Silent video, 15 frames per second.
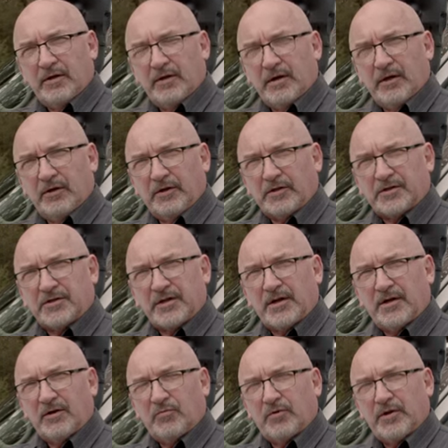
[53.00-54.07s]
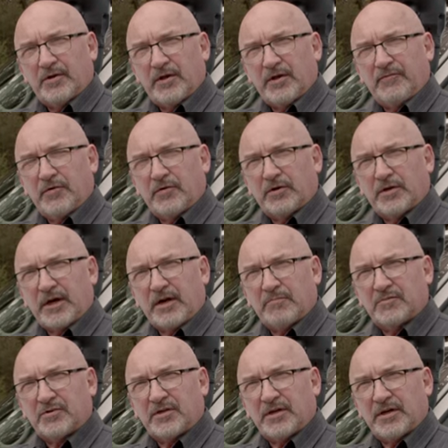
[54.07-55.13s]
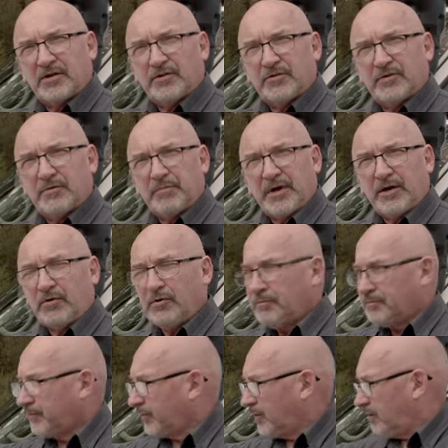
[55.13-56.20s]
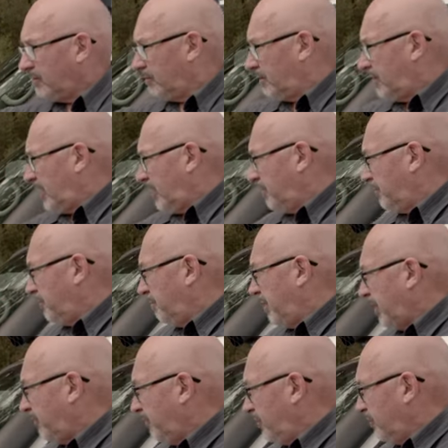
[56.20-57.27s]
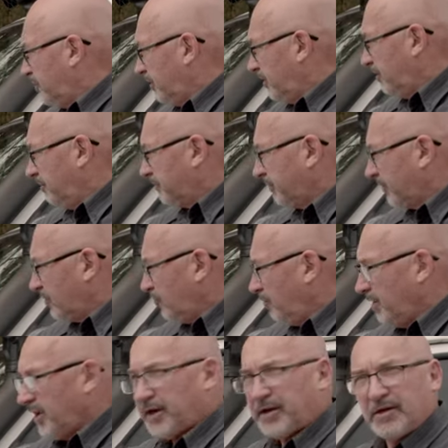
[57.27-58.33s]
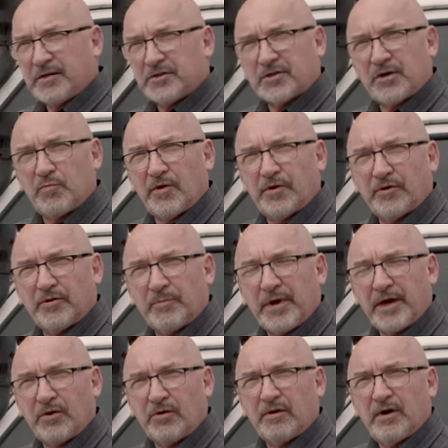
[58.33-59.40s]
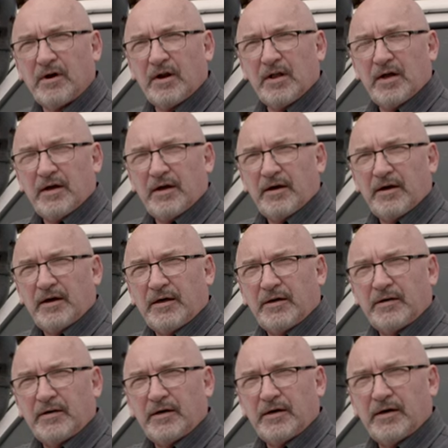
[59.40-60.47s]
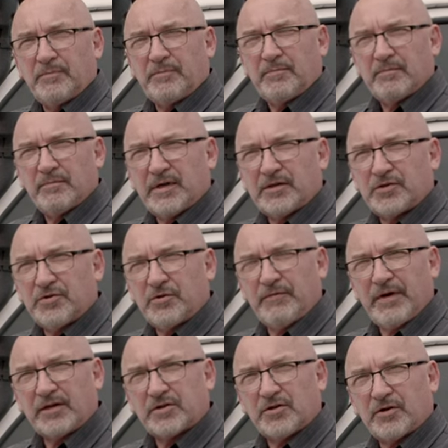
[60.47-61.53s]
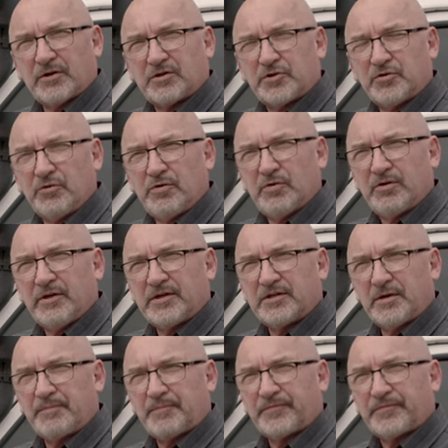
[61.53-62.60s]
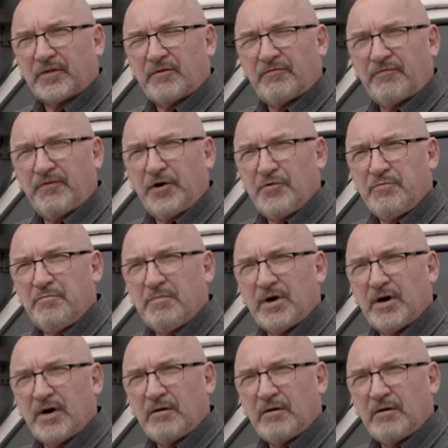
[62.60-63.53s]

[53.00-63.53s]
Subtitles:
inlet where the air filter comes into the panel down to the back, virtually to about here somewhere on the panel. And that sort of acts like a snorkel. There's a foam